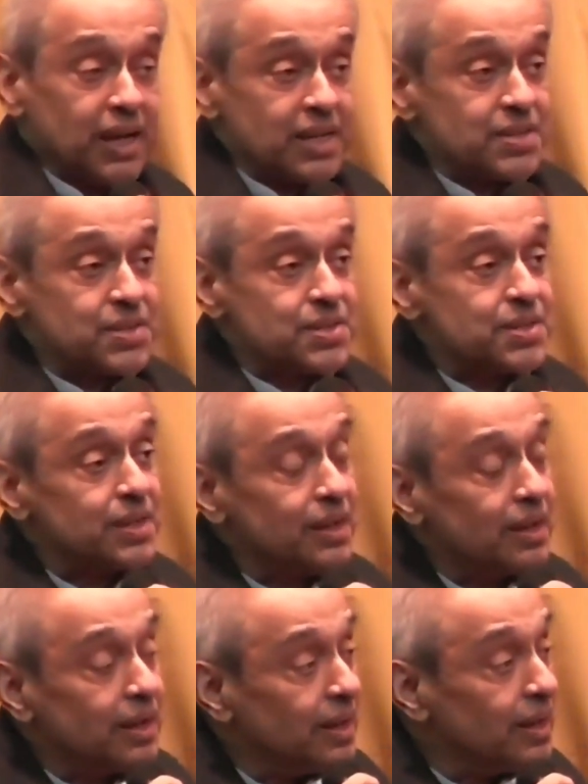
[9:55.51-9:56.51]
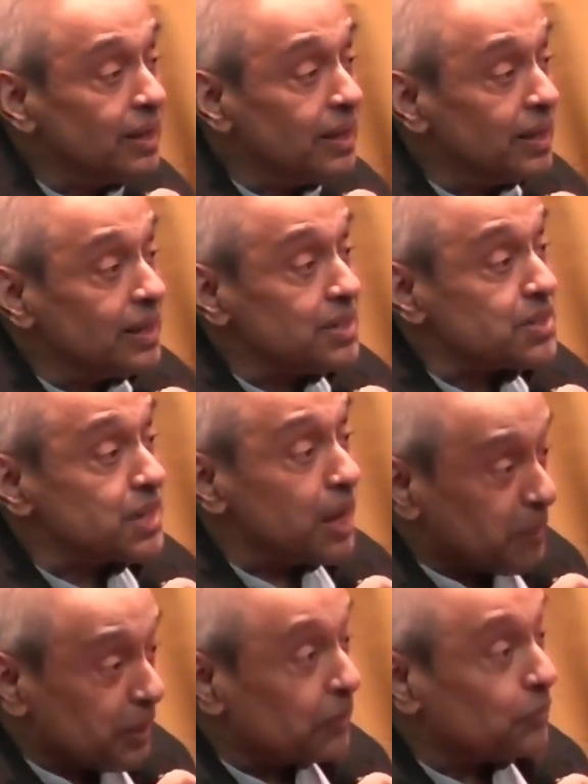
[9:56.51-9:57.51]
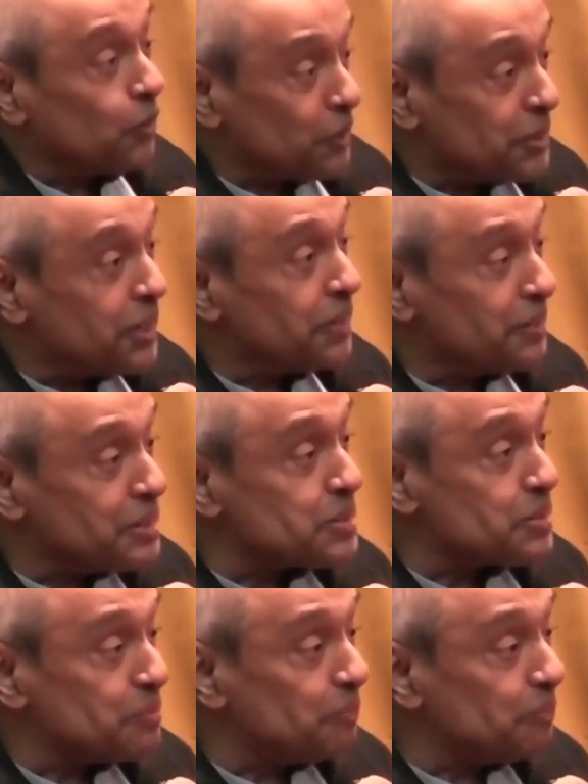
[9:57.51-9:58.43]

as Islamic authoritarianism.